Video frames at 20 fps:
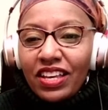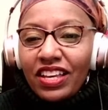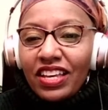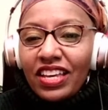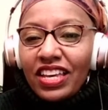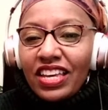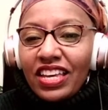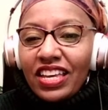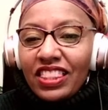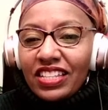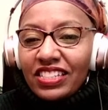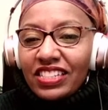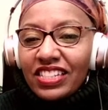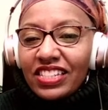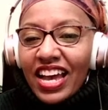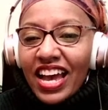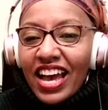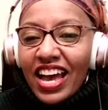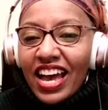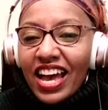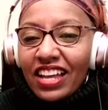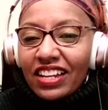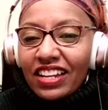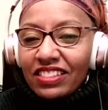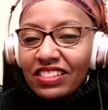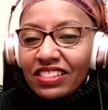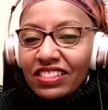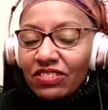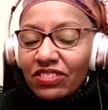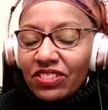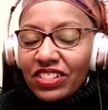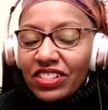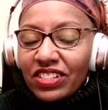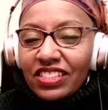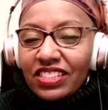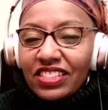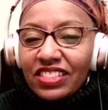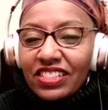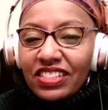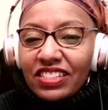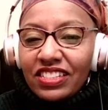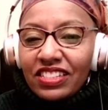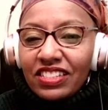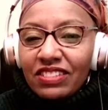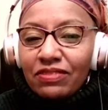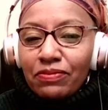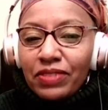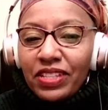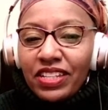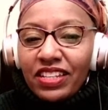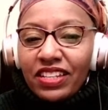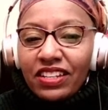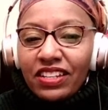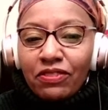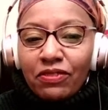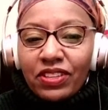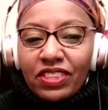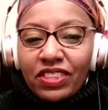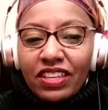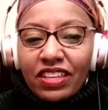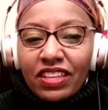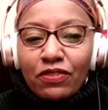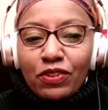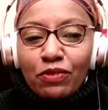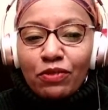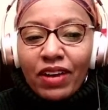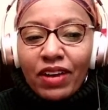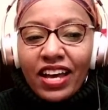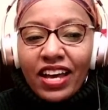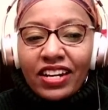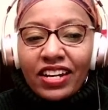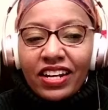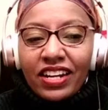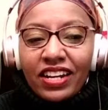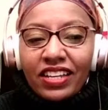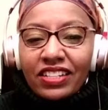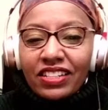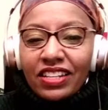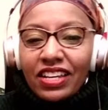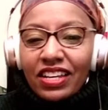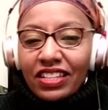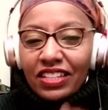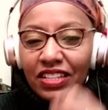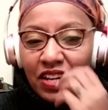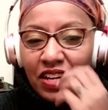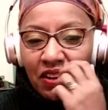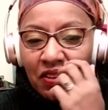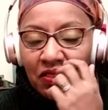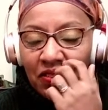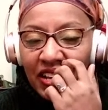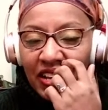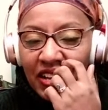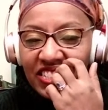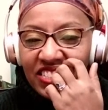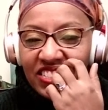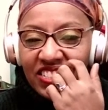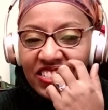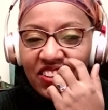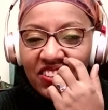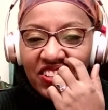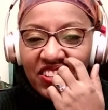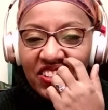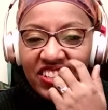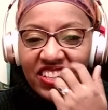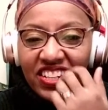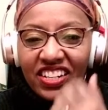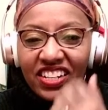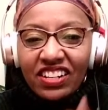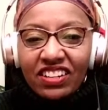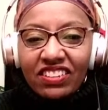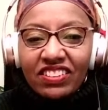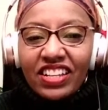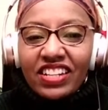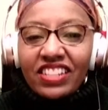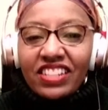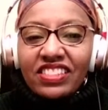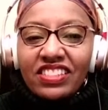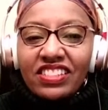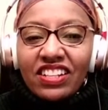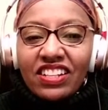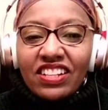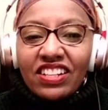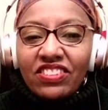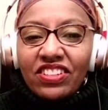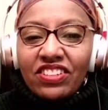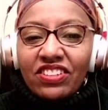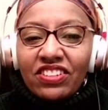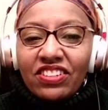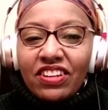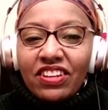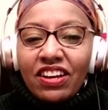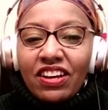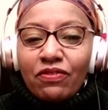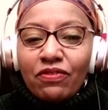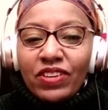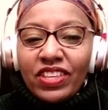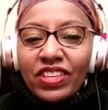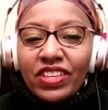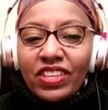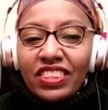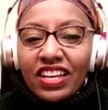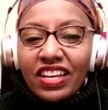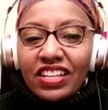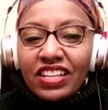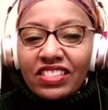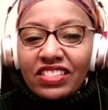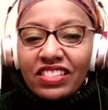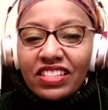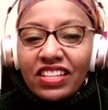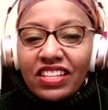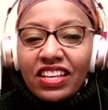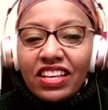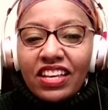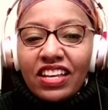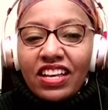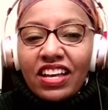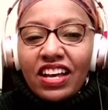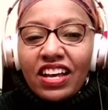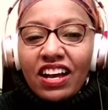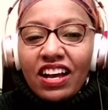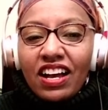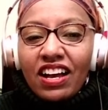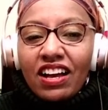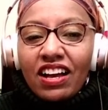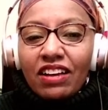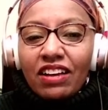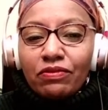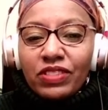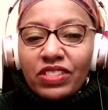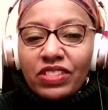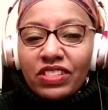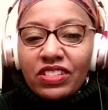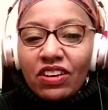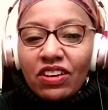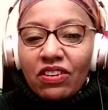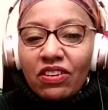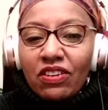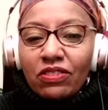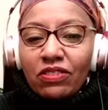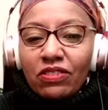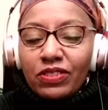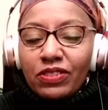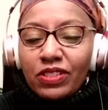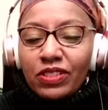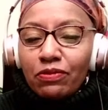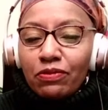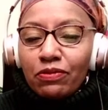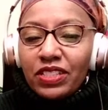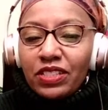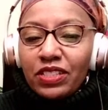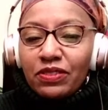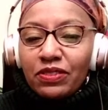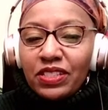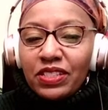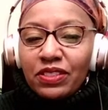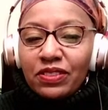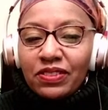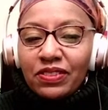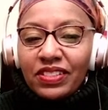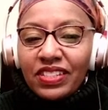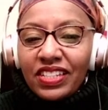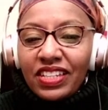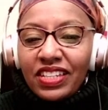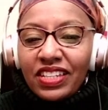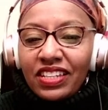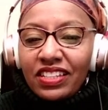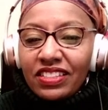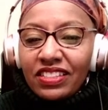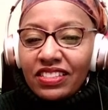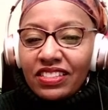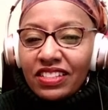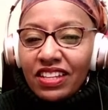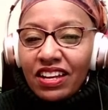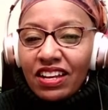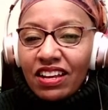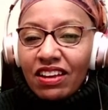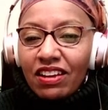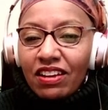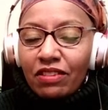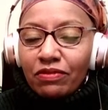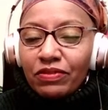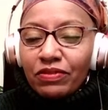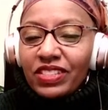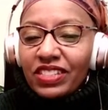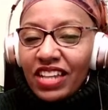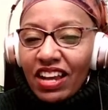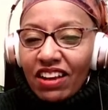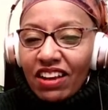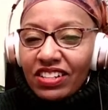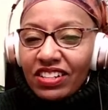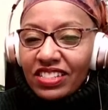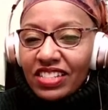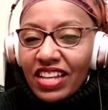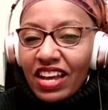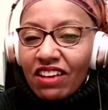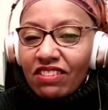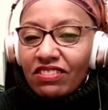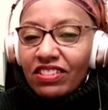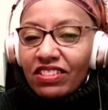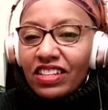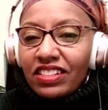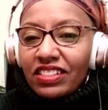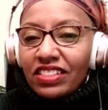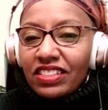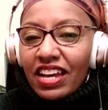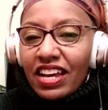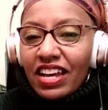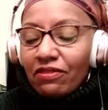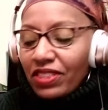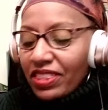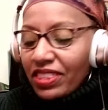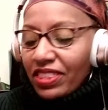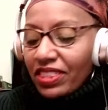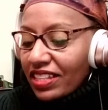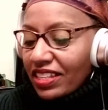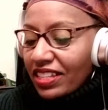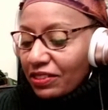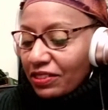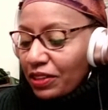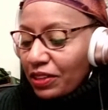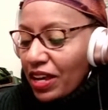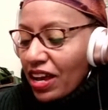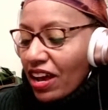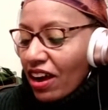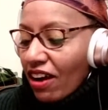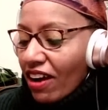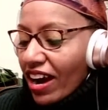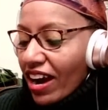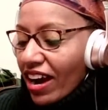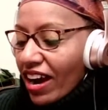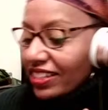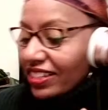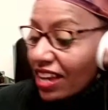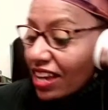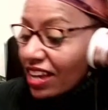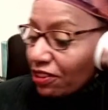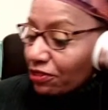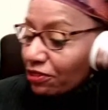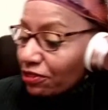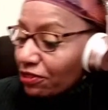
in the chat. It's so good to be here with everybody, and let us know you're here. Let us know you're with us. So please shout us out and chat with us. All right, so